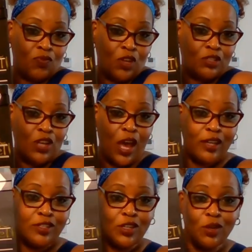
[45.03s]

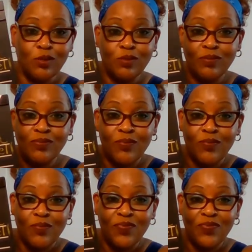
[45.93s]
take 2.
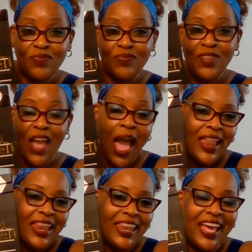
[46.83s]

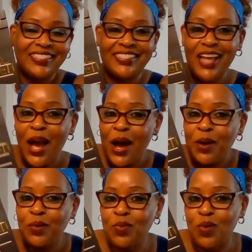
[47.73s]
Let's
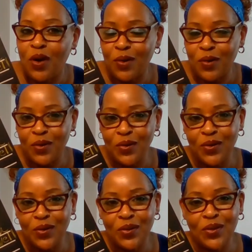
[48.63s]

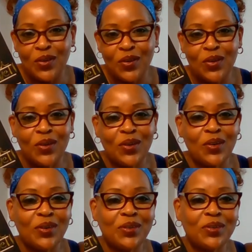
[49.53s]

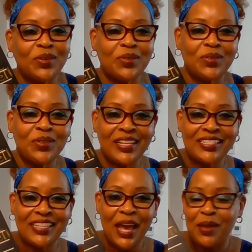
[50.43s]
roll the
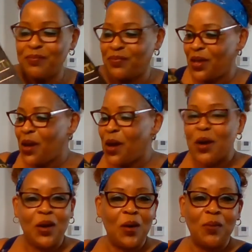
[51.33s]
tape.
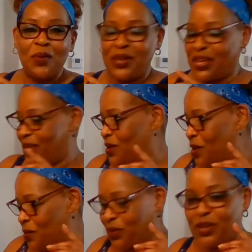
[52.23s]
Come on in,
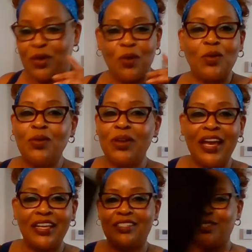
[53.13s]
bring your
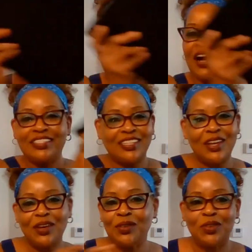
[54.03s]
Kool-Aid, your
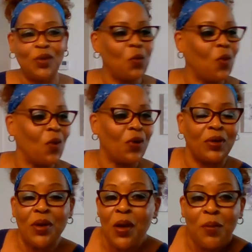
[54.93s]
cocktail, your
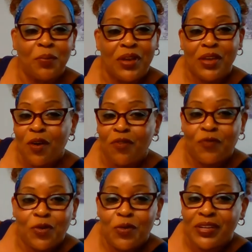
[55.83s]
water, bring your
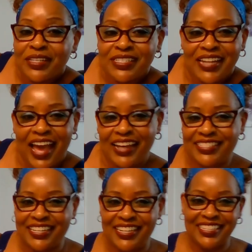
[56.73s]
food and
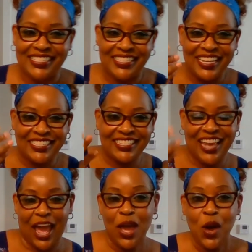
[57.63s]
snacks, and let's sit
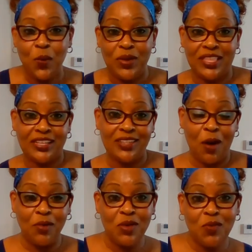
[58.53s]
chat with this
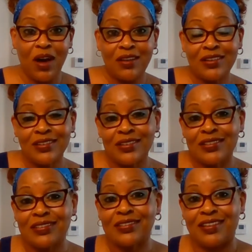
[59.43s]
only one
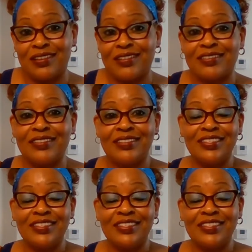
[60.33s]
hood girl